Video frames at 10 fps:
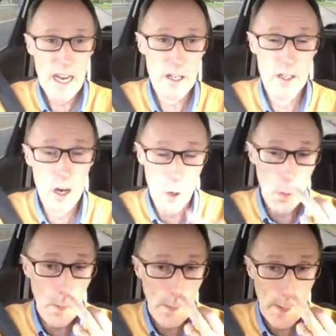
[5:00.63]
I know
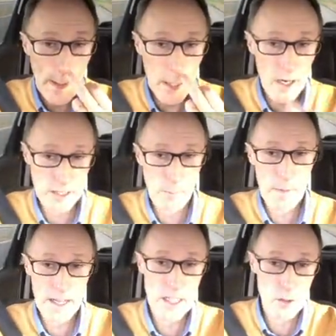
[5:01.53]
I'm going to have to
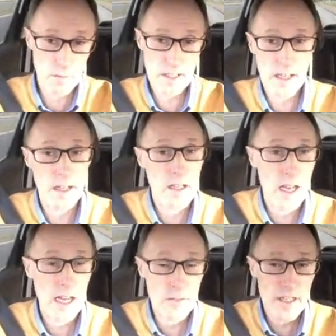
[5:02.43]
plan to overtake that
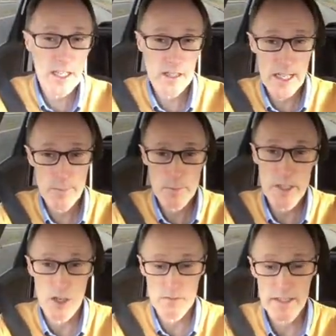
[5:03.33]
large vehicle ahead of me
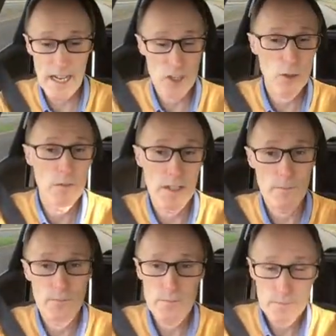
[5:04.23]
because I'm catching up with
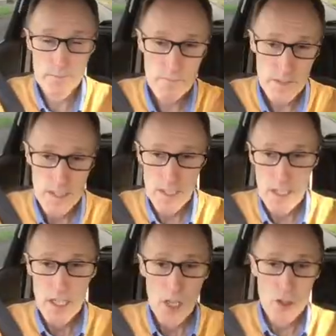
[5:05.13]

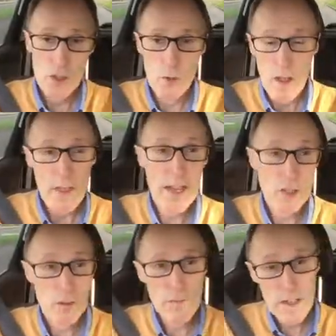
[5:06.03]
it. So
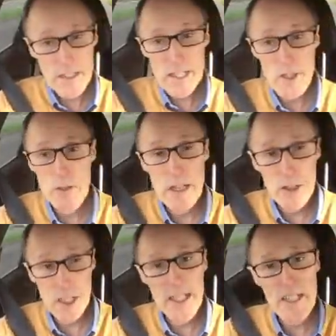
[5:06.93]
that's something I need to do. I'm
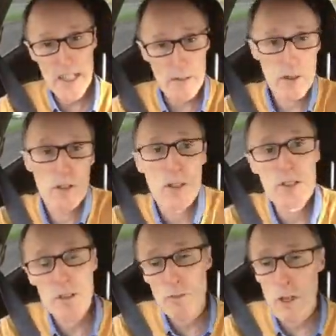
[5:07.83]
going to carry on
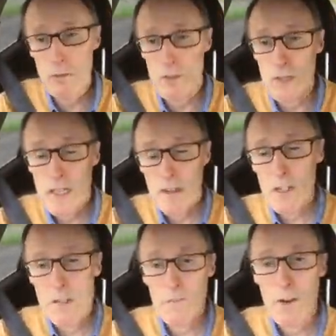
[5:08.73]
this road. I'm
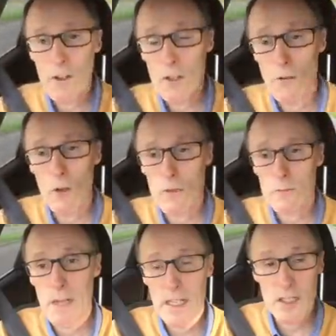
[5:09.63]
going to follow the road,
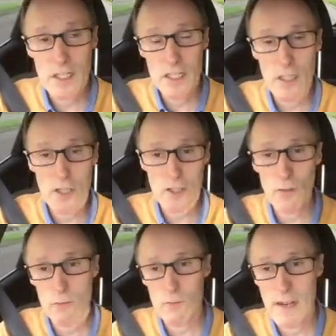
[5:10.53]
and there's lots of
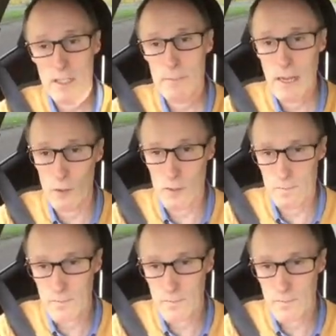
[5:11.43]
little roundabouts.